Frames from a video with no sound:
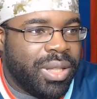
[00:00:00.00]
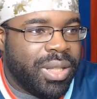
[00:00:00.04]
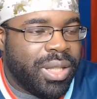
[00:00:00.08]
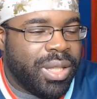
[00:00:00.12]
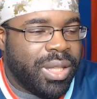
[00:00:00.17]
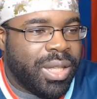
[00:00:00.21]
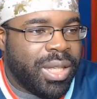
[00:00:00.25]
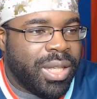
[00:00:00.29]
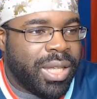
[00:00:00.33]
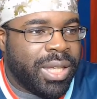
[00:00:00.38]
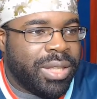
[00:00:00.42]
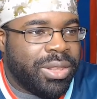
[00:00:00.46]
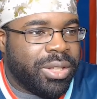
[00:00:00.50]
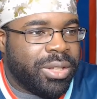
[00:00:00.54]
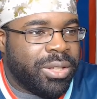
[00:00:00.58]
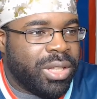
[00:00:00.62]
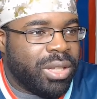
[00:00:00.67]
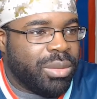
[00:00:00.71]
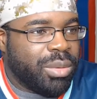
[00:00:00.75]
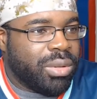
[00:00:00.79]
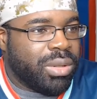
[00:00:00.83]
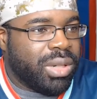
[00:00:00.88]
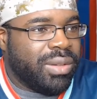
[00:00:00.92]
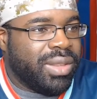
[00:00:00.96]
And the
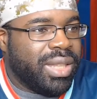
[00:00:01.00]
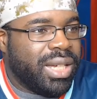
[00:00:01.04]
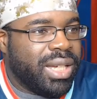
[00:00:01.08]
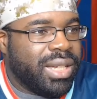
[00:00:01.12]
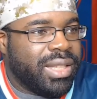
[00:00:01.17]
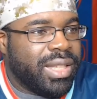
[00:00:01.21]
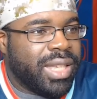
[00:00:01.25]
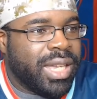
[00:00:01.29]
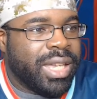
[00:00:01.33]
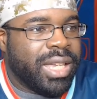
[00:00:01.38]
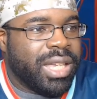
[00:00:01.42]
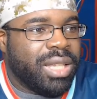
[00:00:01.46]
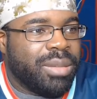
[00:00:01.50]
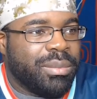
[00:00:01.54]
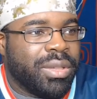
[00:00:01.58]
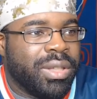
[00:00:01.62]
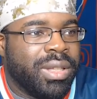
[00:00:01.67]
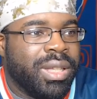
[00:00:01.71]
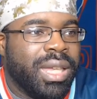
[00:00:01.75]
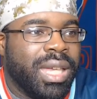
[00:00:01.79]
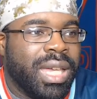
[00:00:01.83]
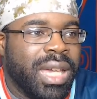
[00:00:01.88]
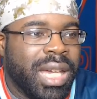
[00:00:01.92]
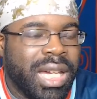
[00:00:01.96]
hero of that game,
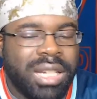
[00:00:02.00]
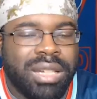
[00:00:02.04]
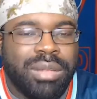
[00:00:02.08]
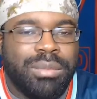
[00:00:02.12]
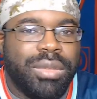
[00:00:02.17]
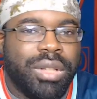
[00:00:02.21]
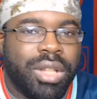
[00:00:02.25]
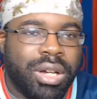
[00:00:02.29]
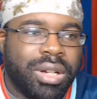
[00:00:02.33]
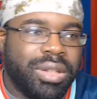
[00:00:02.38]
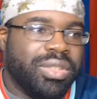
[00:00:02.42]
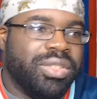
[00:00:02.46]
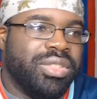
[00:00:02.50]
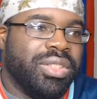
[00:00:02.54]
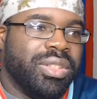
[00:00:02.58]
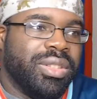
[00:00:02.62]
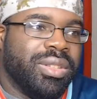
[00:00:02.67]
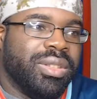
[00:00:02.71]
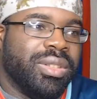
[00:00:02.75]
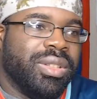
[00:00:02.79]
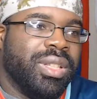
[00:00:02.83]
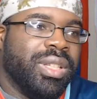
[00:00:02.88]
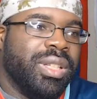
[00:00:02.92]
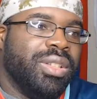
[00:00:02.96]
Adam
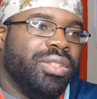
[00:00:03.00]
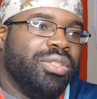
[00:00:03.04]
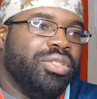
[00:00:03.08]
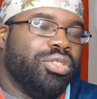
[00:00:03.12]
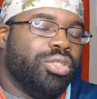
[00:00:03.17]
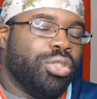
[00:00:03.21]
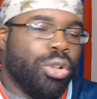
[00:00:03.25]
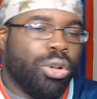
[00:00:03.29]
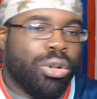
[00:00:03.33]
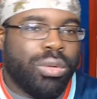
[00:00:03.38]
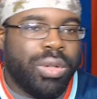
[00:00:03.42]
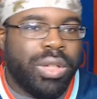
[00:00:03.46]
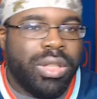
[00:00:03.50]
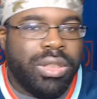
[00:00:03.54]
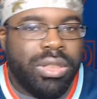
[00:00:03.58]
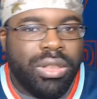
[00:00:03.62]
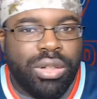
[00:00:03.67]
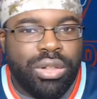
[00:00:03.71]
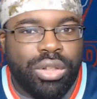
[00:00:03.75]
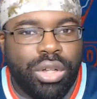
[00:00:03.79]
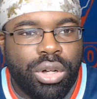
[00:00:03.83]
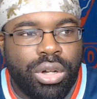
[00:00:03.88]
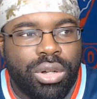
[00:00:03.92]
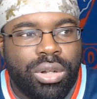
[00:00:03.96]
Larson, scoring the
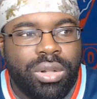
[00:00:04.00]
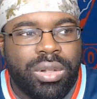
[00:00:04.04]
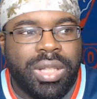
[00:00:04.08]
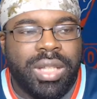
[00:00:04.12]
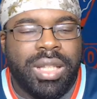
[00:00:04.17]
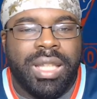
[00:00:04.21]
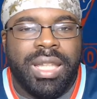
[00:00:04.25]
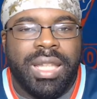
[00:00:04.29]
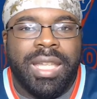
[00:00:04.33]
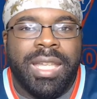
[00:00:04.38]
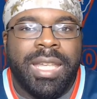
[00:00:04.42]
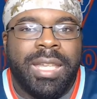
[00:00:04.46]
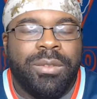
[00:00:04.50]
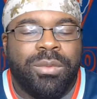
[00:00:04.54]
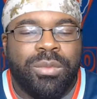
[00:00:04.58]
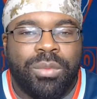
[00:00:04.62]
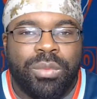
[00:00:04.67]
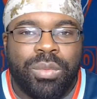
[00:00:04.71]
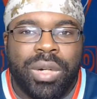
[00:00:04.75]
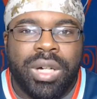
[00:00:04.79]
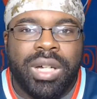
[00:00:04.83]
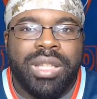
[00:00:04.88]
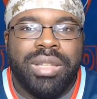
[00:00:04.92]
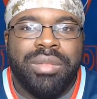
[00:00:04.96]
goal in
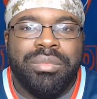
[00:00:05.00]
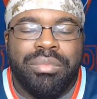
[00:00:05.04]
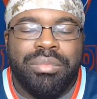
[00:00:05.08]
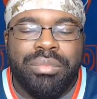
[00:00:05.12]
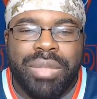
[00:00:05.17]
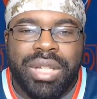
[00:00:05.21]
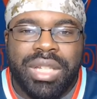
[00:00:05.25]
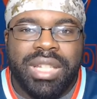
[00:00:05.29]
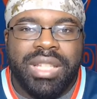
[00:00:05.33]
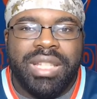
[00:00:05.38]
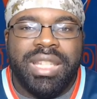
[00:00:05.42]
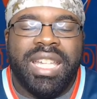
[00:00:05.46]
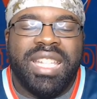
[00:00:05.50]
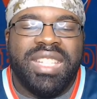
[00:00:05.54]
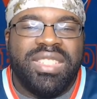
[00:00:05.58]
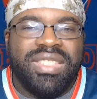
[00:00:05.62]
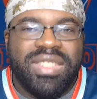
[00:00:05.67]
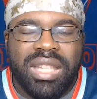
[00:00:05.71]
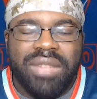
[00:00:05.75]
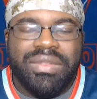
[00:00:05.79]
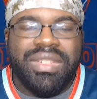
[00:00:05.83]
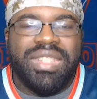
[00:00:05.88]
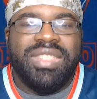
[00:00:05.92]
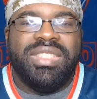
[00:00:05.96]
1 minute and
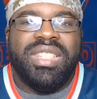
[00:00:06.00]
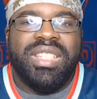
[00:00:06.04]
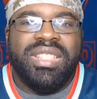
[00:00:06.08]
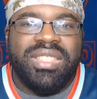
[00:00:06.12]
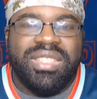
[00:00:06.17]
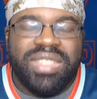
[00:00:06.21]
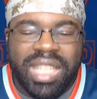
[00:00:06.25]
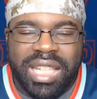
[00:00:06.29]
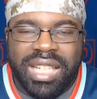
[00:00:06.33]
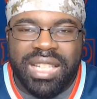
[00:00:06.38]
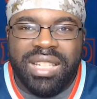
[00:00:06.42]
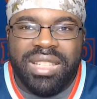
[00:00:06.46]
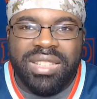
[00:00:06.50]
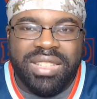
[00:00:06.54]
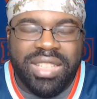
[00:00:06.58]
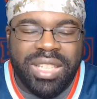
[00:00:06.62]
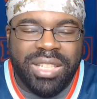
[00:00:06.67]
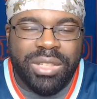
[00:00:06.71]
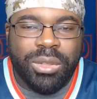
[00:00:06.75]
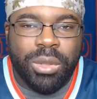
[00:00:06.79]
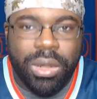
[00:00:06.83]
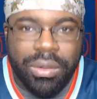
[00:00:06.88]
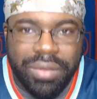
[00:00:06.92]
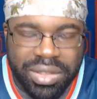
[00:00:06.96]
17 seconds
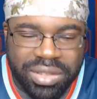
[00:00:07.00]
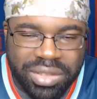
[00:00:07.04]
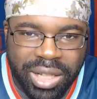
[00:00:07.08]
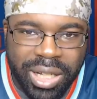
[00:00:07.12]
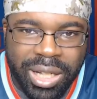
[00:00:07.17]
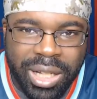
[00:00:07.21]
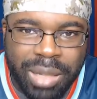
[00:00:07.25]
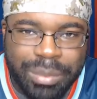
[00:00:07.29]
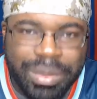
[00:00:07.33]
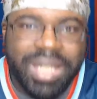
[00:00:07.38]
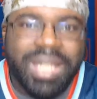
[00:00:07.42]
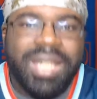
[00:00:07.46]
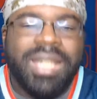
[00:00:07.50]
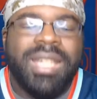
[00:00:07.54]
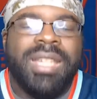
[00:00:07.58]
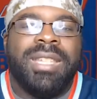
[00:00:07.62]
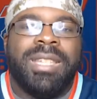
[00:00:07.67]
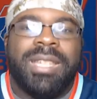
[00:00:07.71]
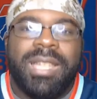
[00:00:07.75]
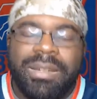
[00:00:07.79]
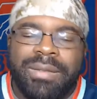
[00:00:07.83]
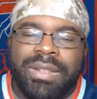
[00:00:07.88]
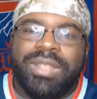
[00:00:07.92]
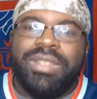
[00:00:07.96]
in overtime,
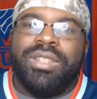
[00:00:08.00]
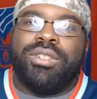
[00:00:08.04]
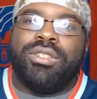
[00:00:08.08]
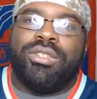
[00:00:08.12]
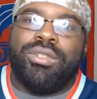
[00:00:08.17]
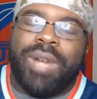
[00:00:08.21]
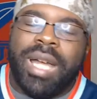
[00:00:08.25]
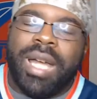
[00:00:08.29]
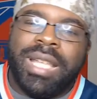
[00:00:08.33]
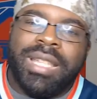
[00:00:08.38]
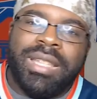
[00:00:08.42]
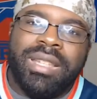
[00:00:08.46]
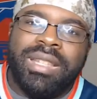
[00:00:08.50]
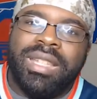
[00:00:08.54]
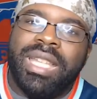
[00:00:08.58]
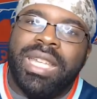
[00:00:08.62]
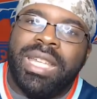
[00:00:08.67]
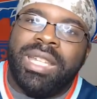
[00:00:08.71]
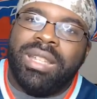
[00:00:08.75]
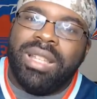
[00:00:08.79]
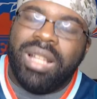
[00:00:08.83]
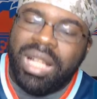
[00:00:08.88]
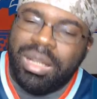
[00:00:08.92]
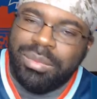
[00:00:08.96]
giving the Kraken
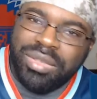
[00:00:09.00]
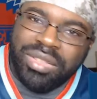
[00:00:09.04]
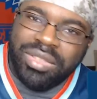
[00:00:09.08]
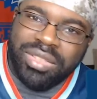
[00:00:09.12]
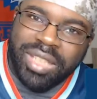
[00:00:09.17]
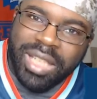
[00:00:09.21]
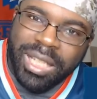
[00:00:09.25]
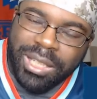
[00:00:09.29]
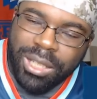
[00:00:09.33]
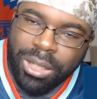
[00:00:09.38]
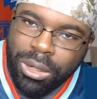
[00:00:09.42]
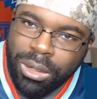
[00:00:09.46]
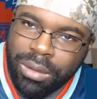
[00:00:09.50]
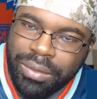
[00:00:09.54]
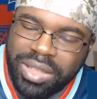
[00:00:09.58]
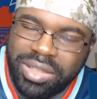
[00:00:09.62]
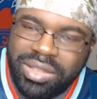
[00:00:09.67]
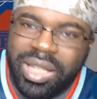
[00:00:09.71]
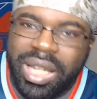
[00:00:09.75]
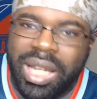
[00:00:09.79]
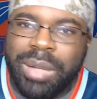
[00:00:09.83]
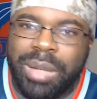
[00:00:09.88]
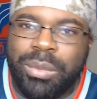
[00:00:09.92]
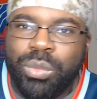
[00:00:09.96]
an upset
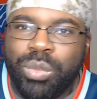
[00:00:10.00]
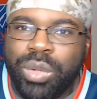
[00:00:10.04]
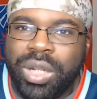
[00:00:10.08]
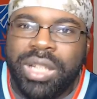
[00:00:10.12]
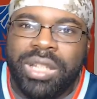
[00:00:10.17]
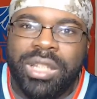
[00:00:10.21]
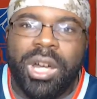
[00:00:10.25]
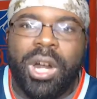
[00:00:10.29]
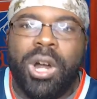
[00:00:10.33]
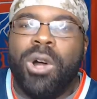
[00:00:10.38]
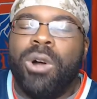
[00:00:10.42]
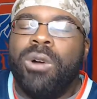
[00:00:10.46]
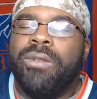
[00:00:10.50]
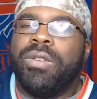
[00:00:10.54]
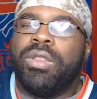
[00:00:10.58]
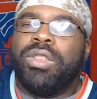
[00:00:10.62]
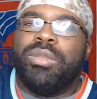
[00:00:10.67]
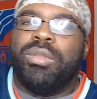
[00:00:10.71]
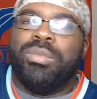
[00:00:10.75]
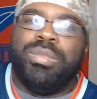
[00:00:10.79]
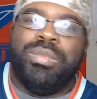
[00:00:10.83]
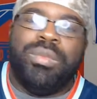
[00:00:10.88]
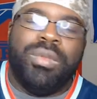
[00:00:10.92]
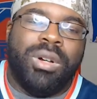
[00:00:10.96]
overtime win over
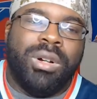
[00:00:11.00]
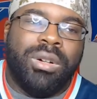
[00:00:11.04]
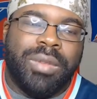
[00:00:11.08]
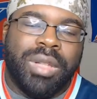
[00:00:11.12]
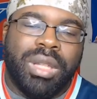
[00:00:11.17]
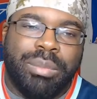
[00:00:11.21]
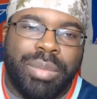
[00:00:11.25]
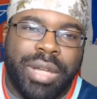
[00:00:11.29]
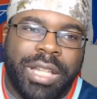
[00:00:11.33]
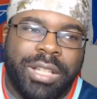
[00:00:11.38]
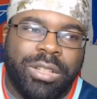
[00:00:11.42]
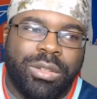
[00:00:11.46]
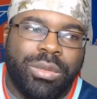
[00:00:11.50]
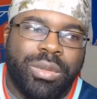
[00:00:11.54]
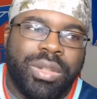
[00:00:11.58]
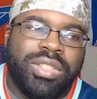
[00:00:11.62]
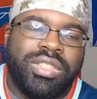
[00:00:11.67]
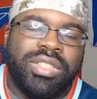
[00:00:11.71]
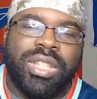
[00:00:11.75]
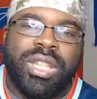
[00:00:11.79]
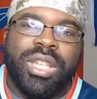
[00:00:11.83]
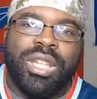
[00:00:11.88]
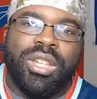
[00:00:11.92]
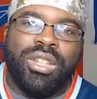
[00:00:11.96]
the
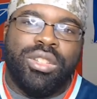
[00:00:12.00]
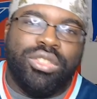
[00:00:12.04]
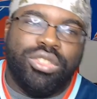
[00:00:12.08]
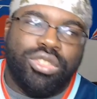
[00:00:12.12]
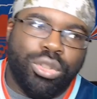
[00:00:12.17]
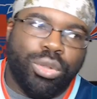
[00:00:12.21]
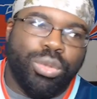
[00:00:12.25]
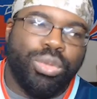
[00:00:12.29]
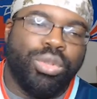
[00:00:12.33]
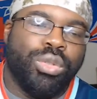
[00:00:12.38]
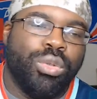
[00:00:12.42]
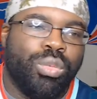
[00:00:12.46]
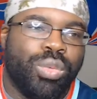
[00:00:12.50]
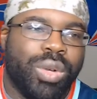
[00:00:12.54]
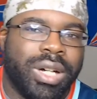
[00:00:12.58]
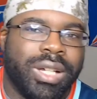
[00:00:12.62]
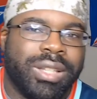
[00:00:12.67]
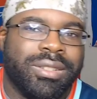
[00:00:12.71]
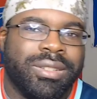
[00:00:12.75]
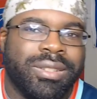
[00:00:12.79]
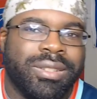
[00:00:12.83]
Penguins 2-1.